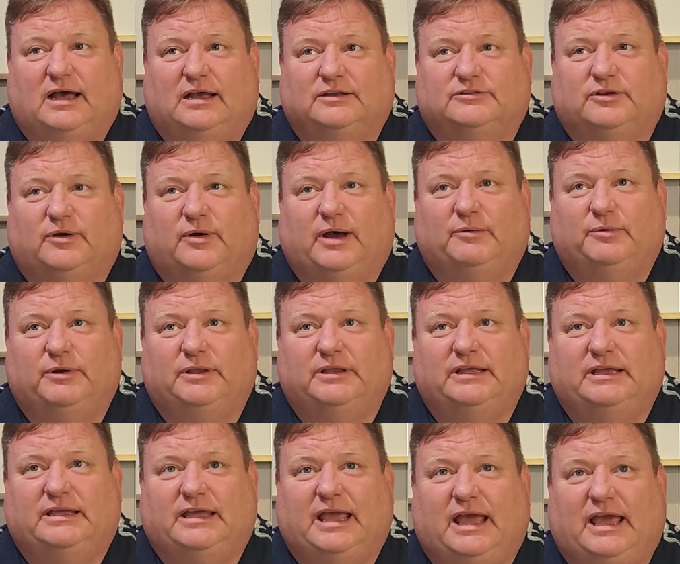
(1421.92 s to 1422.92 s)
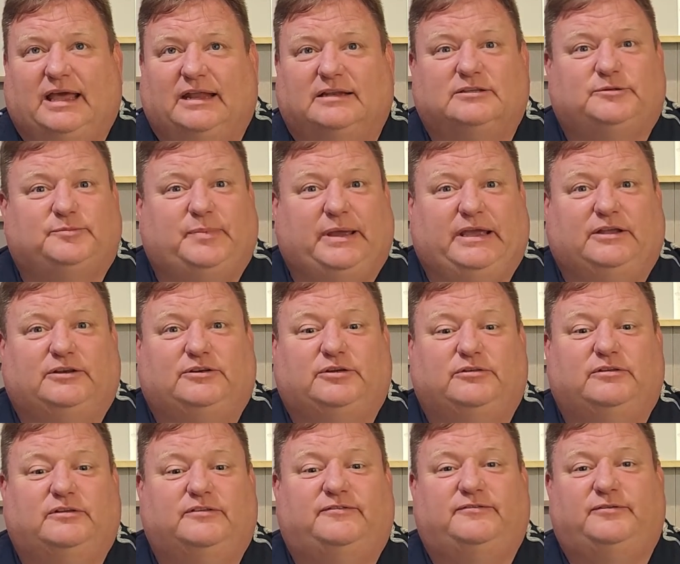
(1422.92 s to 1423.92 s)
So I really can't speak
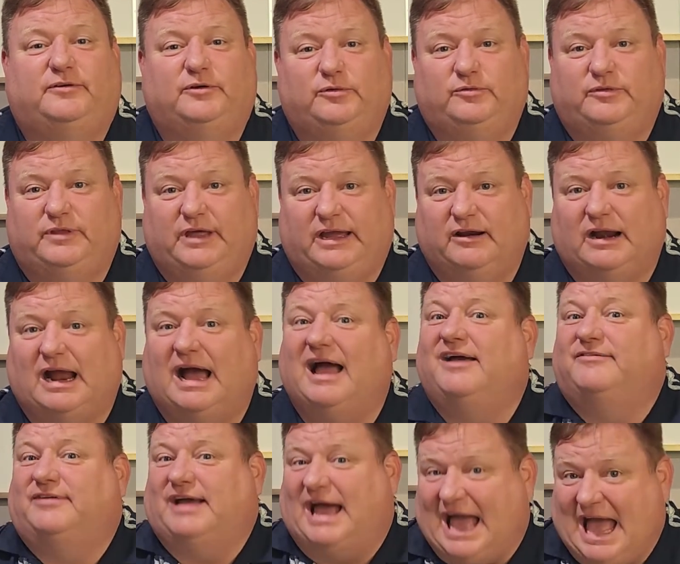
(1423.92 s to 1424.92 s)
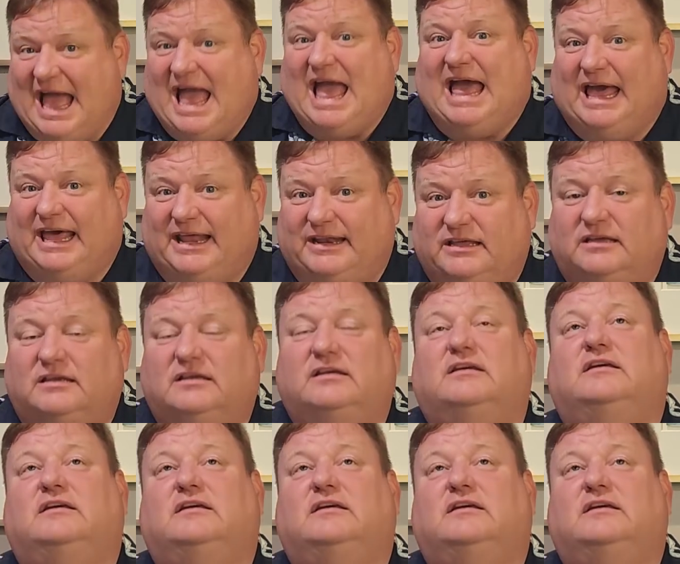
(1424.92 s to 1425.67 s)
to the food there. I have had